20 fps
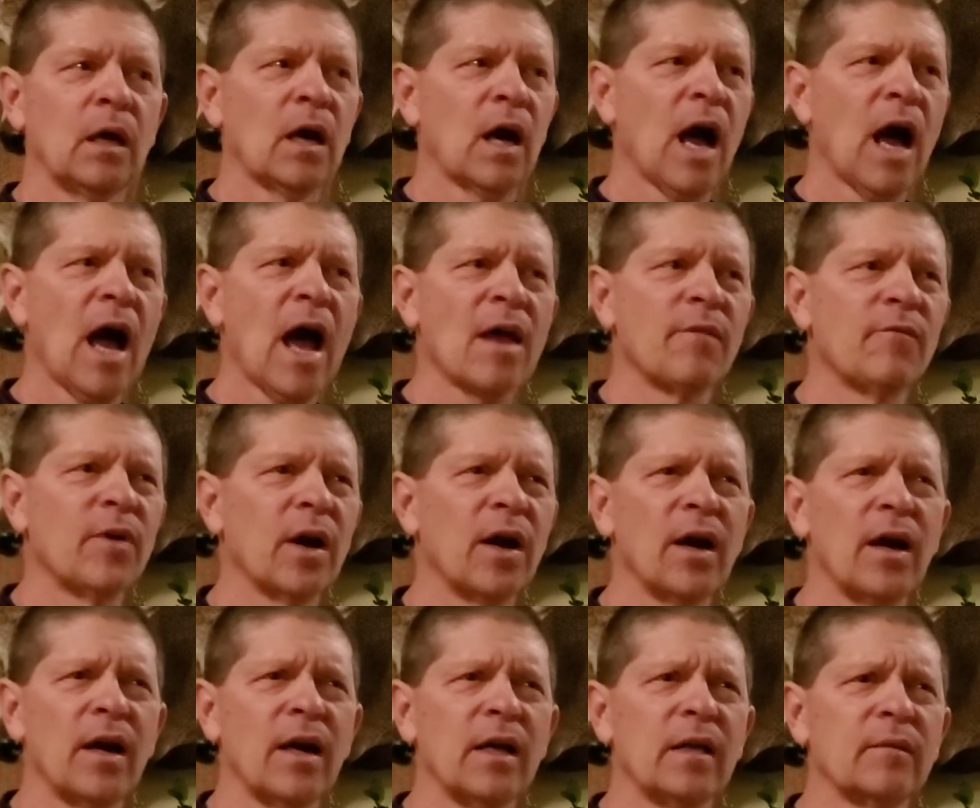I had
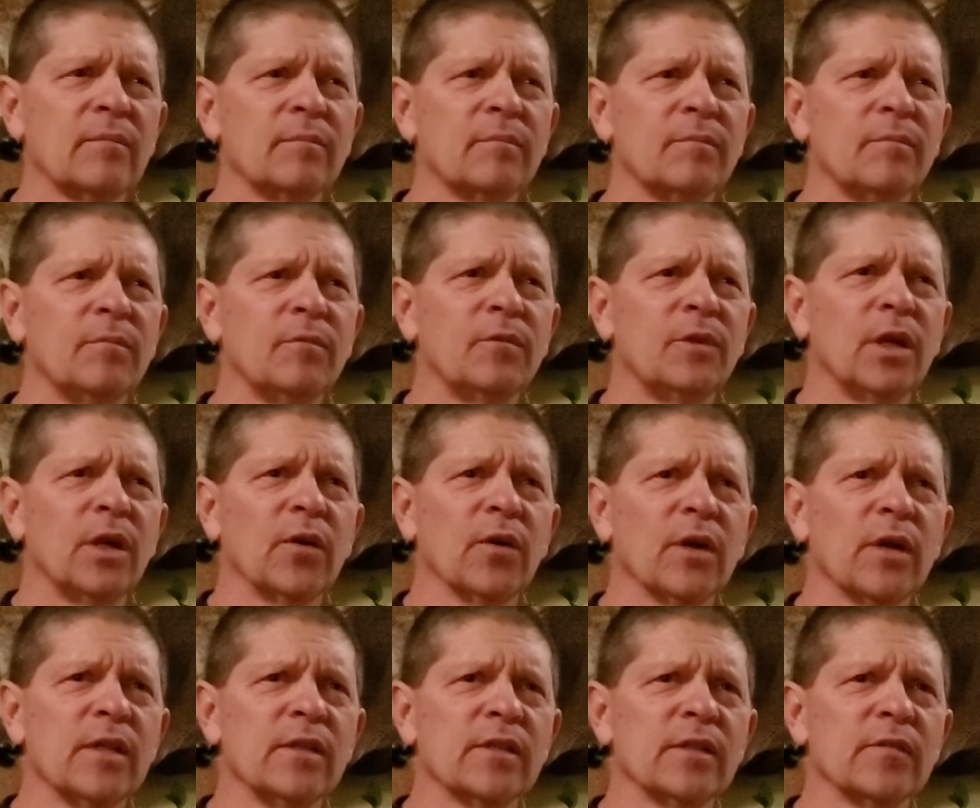varying
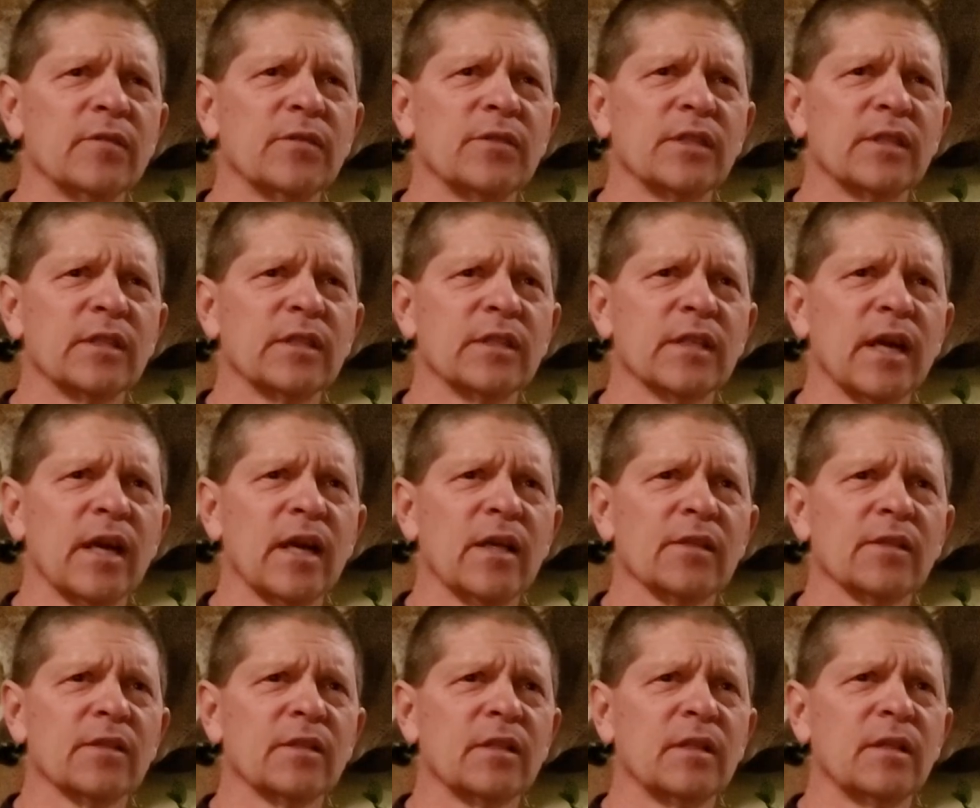degrees of
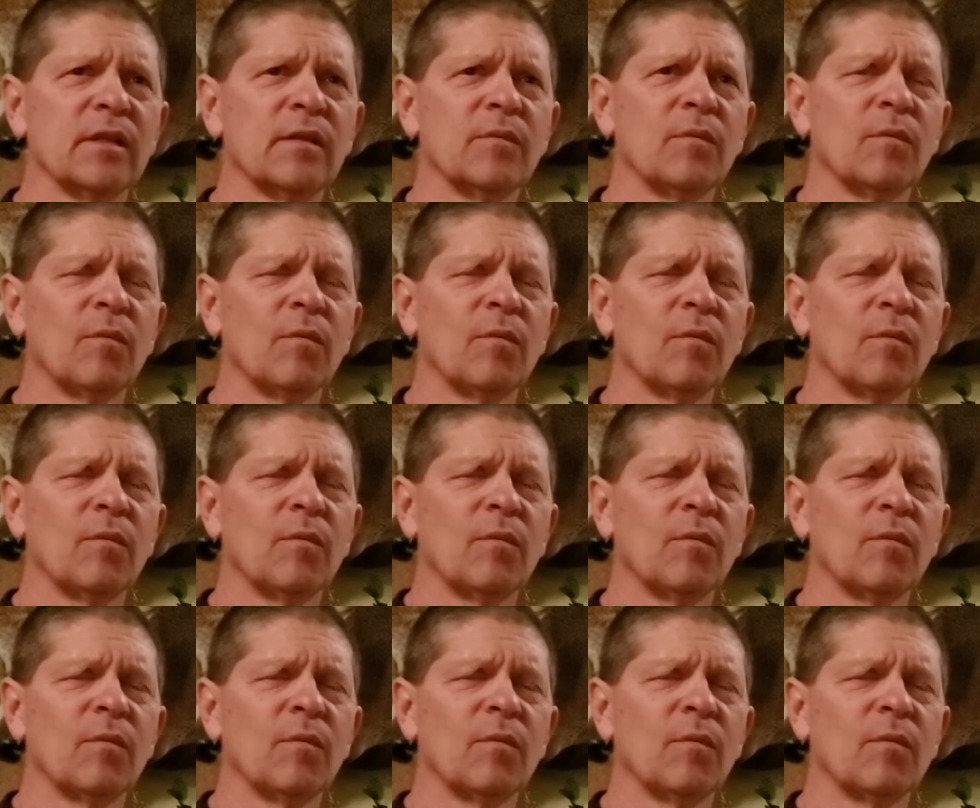success and